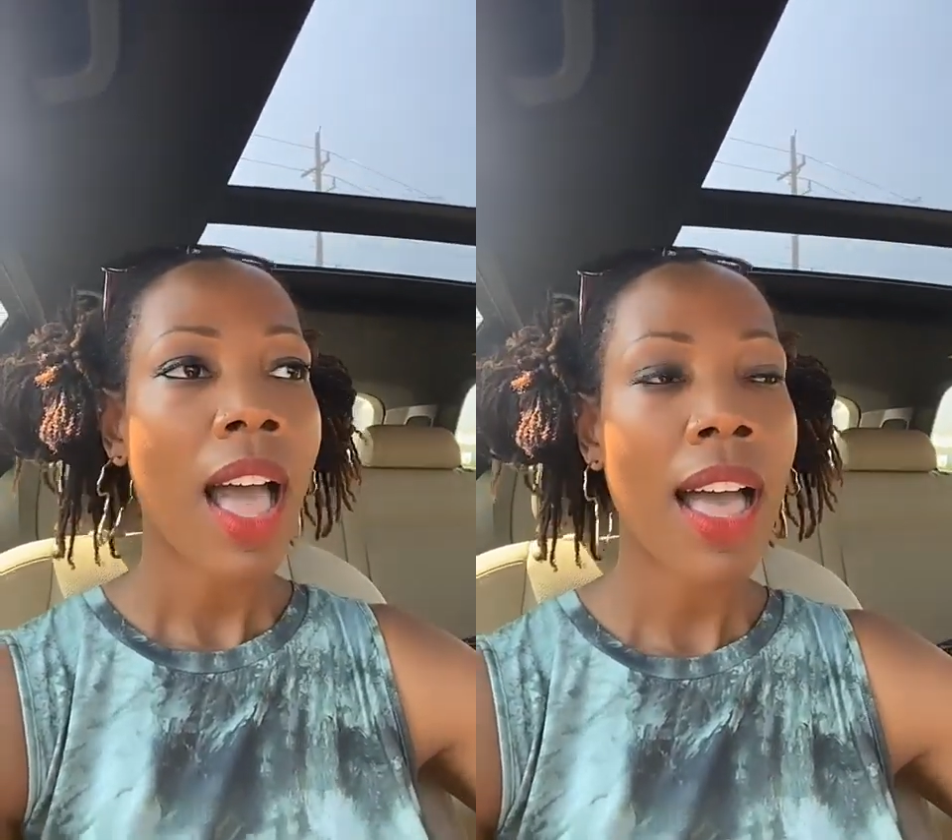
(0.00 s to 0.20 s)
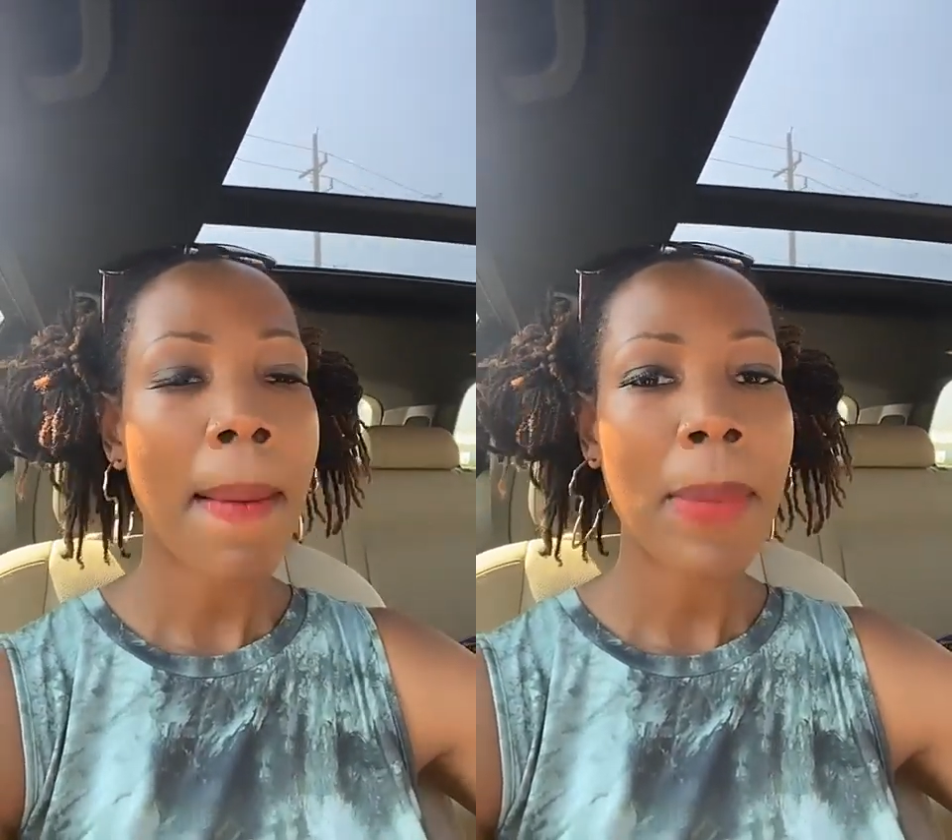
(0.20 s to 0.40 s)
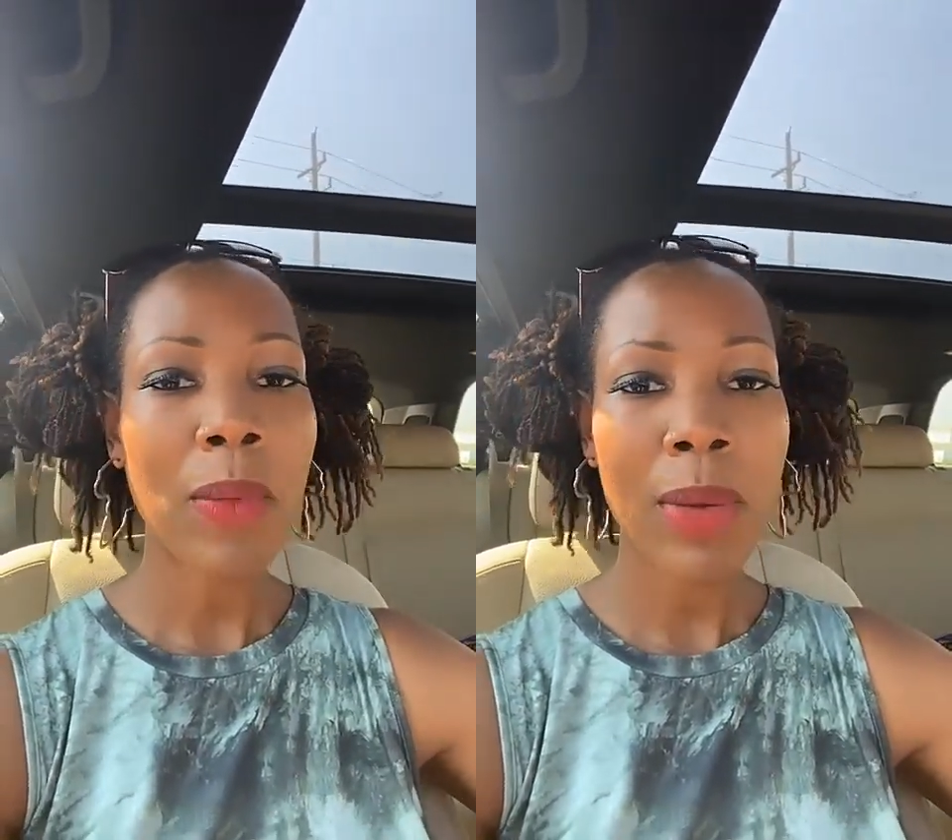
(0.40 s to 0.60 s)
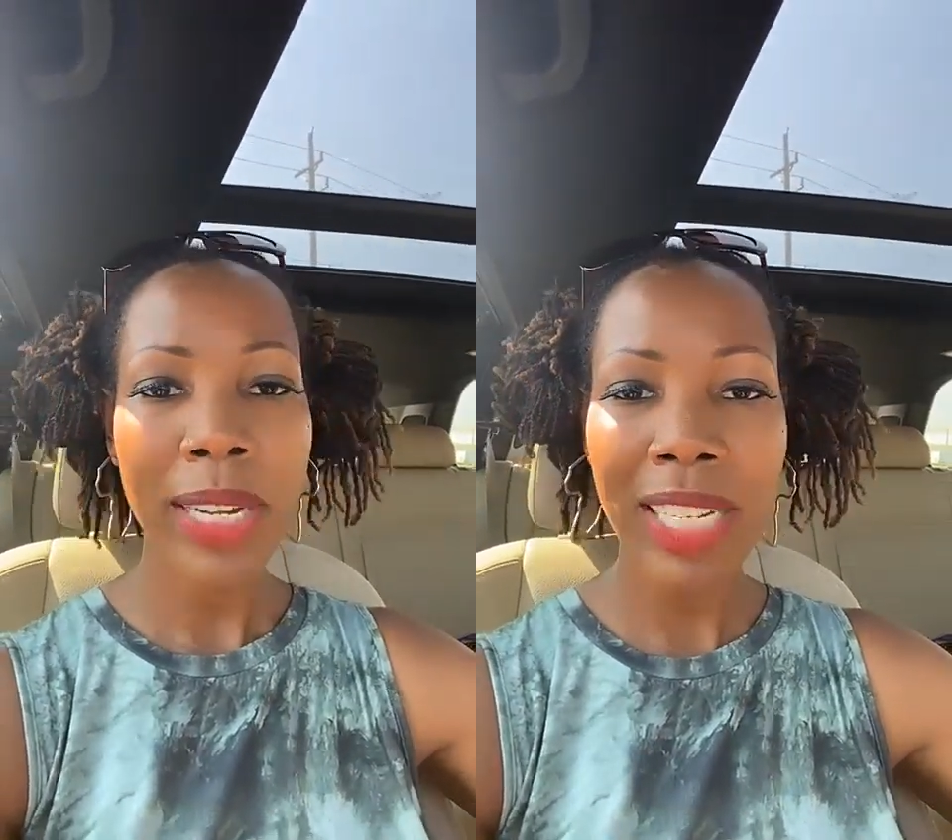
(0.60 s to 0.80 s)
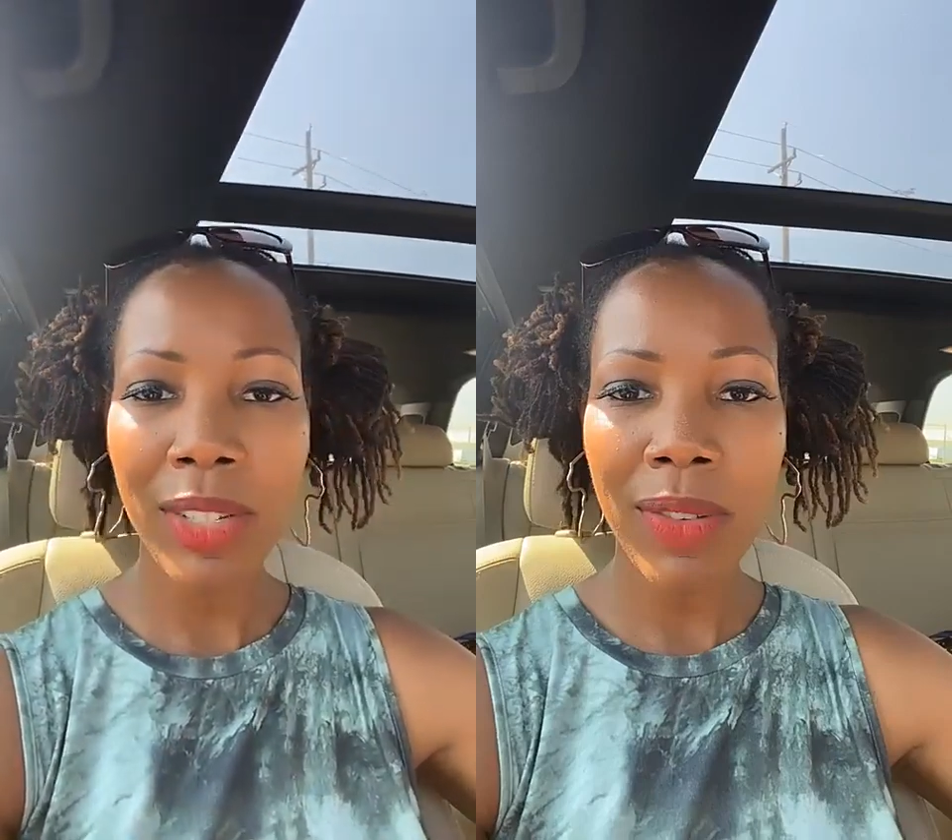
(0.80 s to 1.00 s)
But when
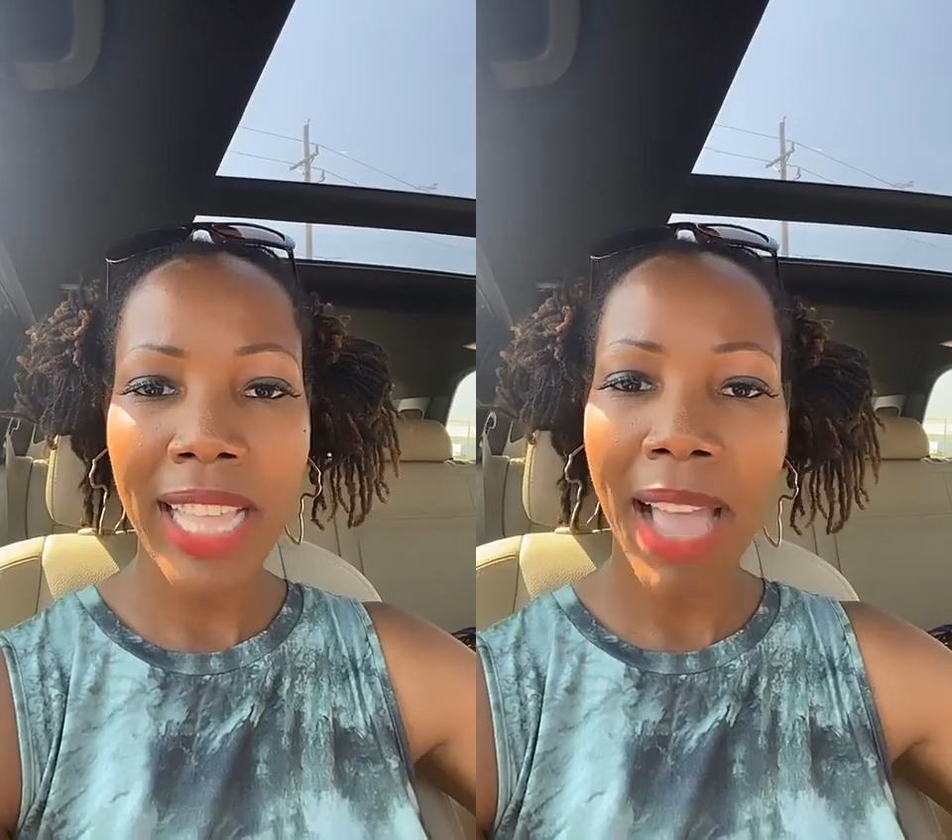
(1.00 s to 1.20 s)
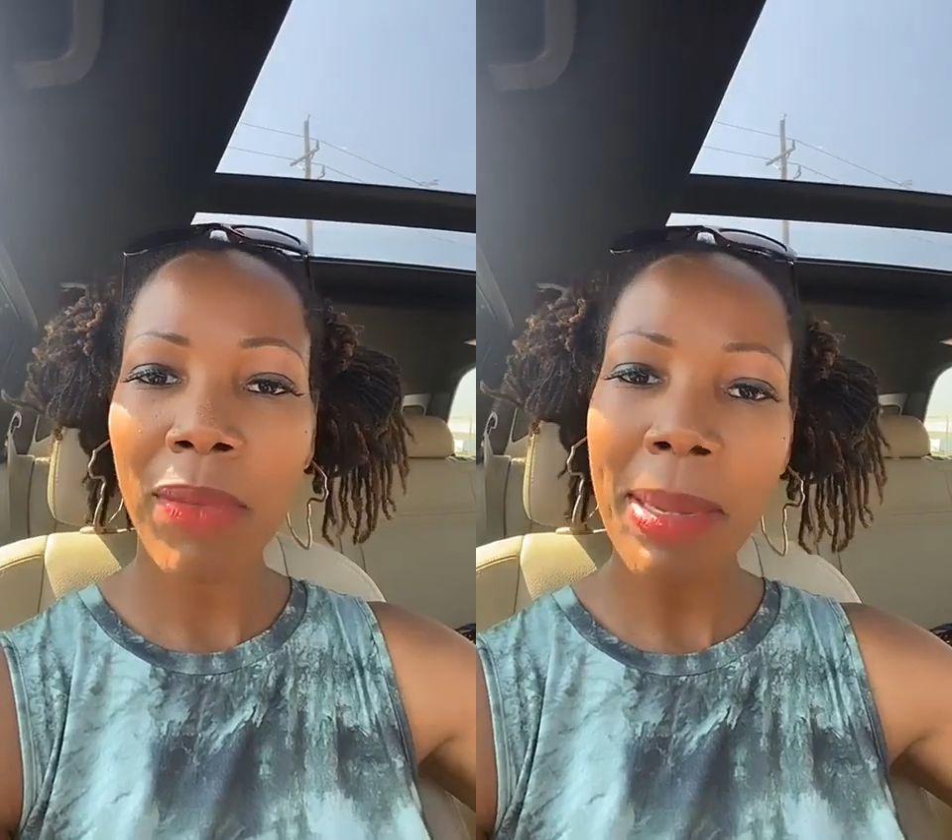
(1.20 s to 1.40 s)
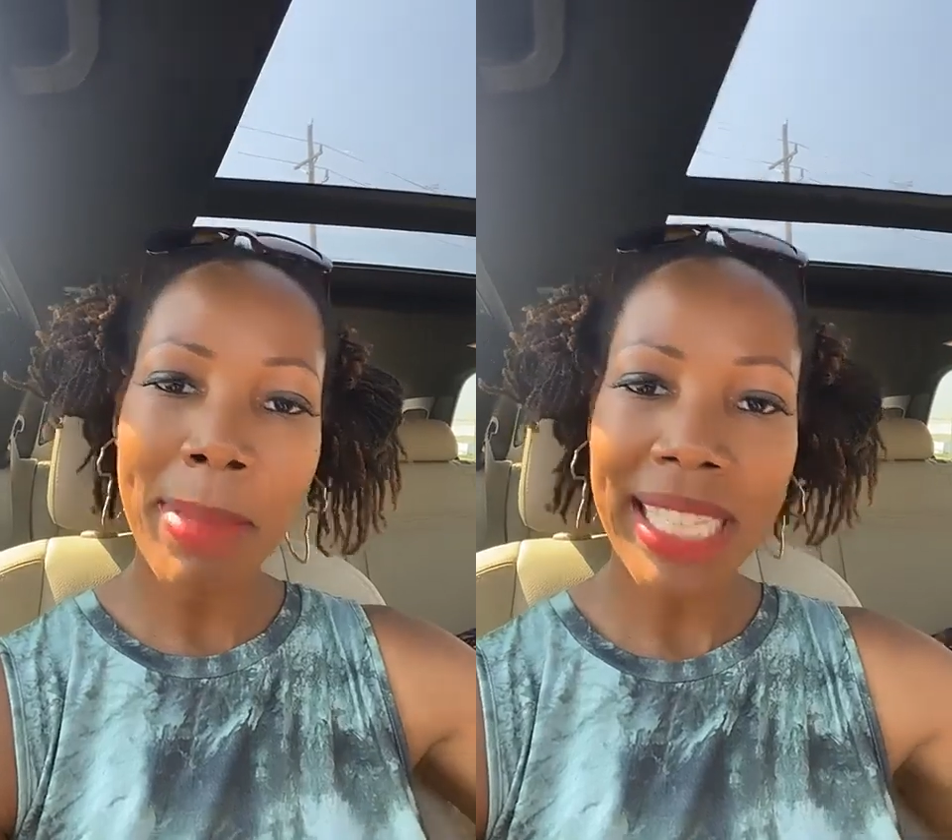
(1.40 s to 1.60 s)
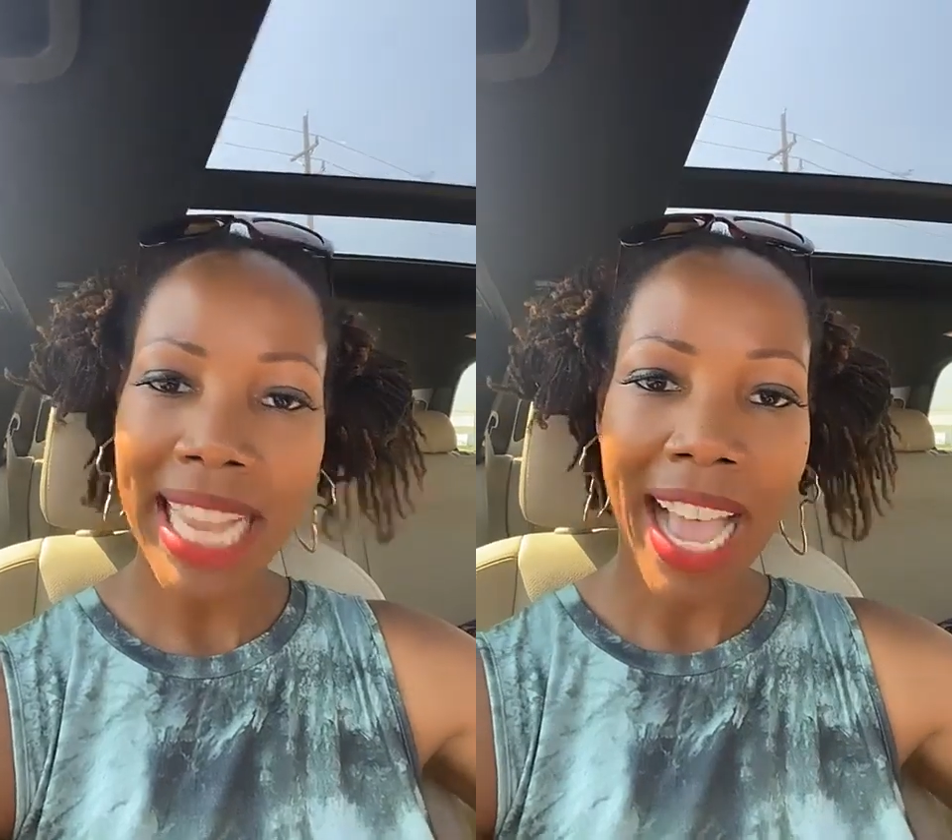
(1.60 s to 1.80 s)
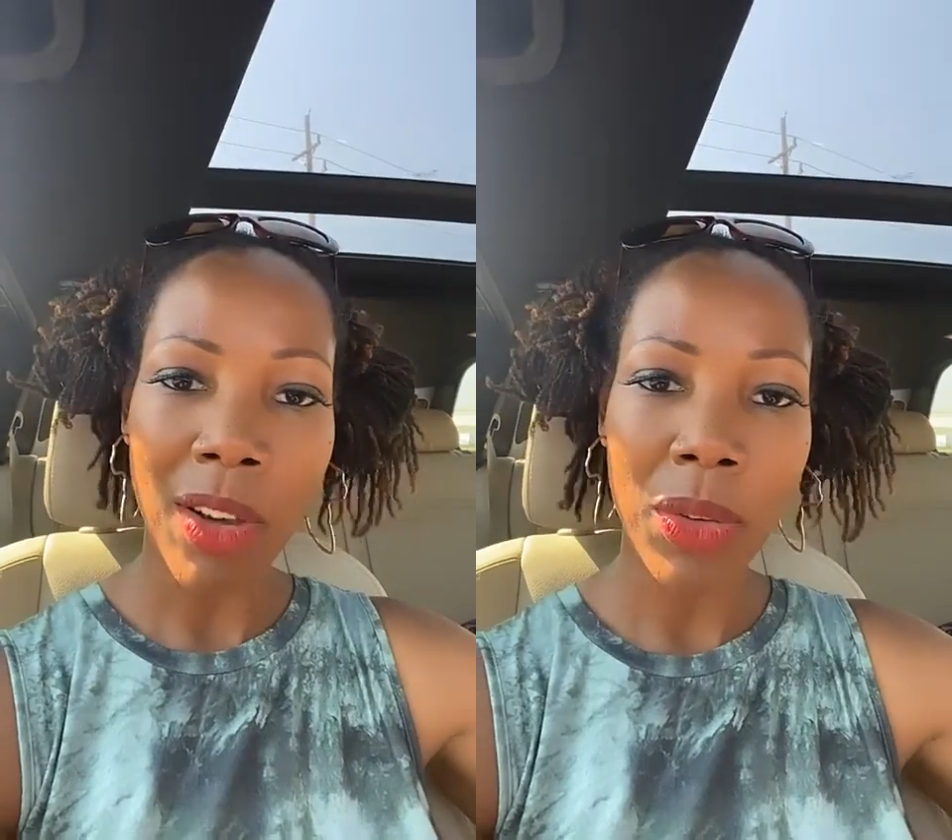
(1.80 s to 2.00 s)
we do that, we
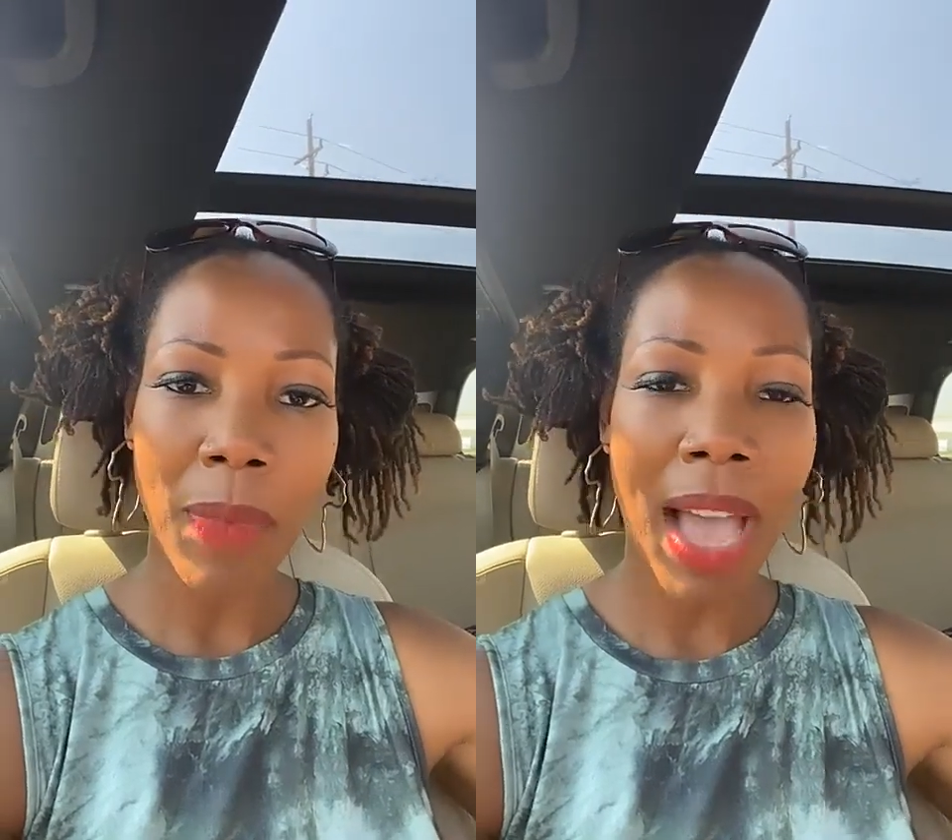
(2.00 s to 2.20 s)
miss out.